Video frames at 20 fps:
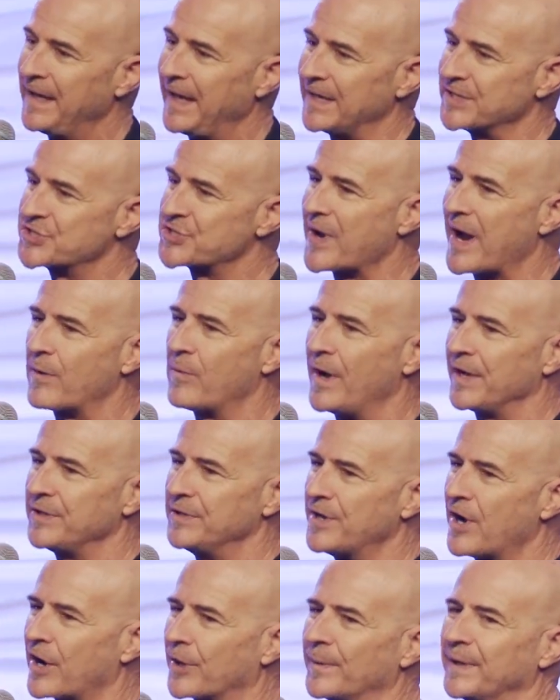And so I want
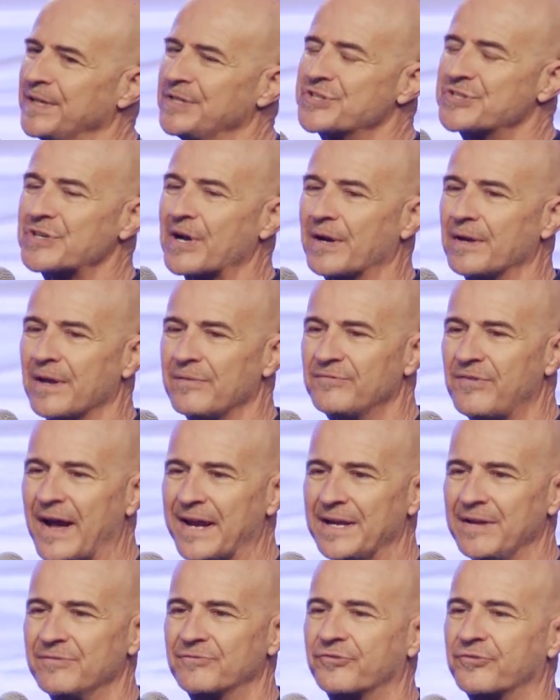you to already start
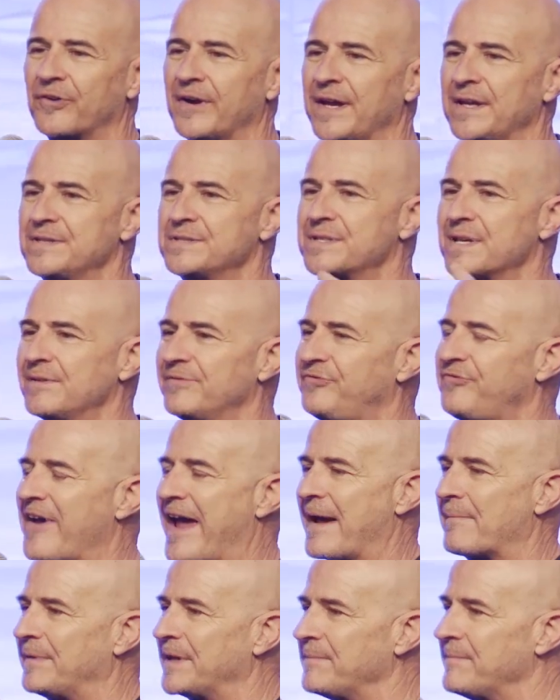inviting friends and
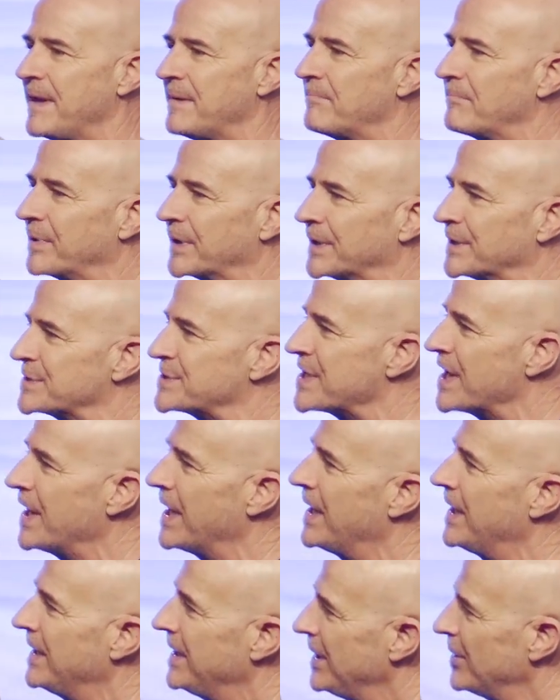family members.
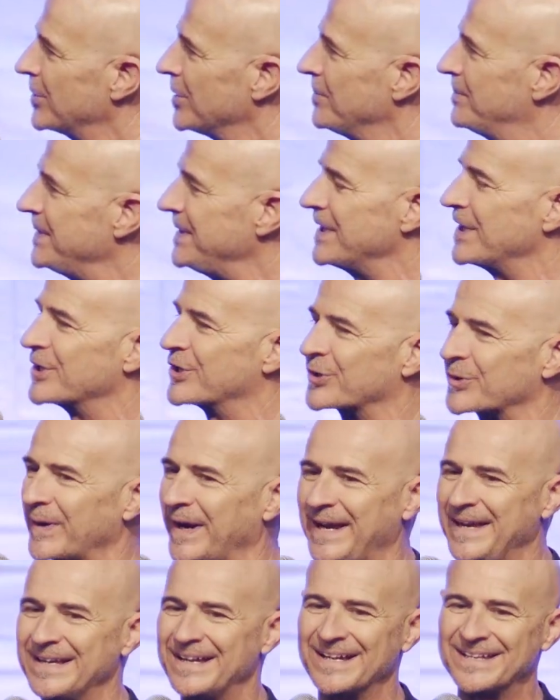It'll be a
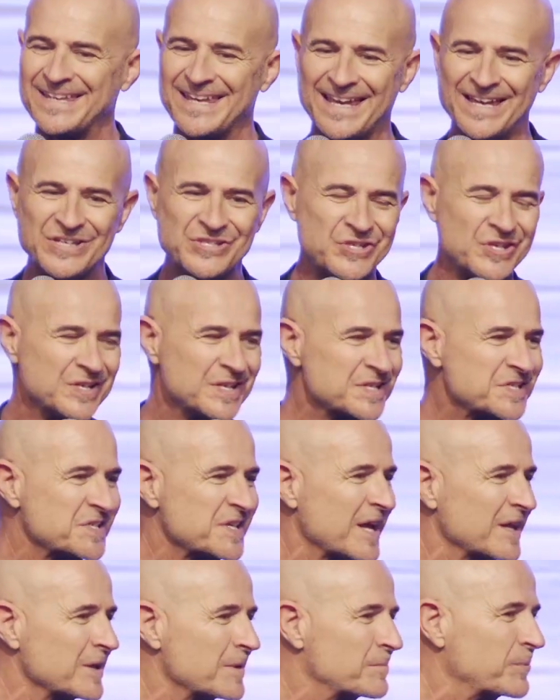great occasion to
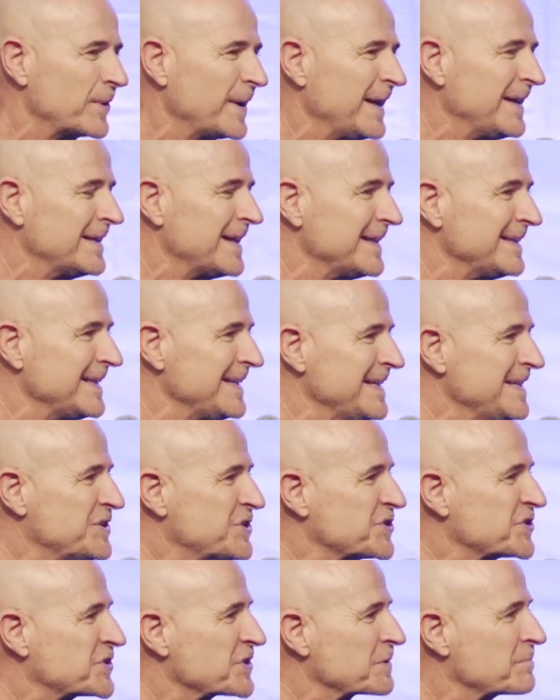celebrate an
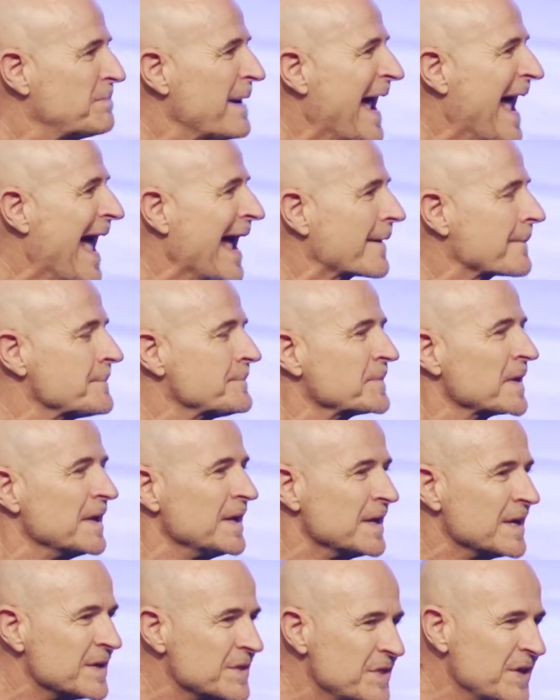Easter back.
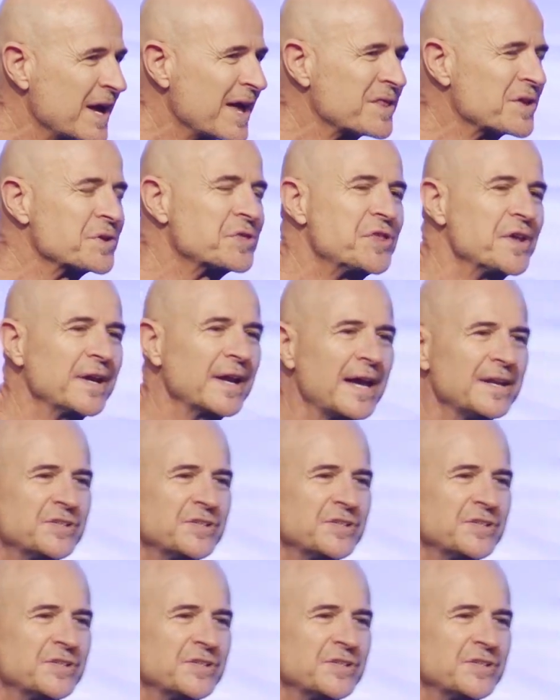The other thing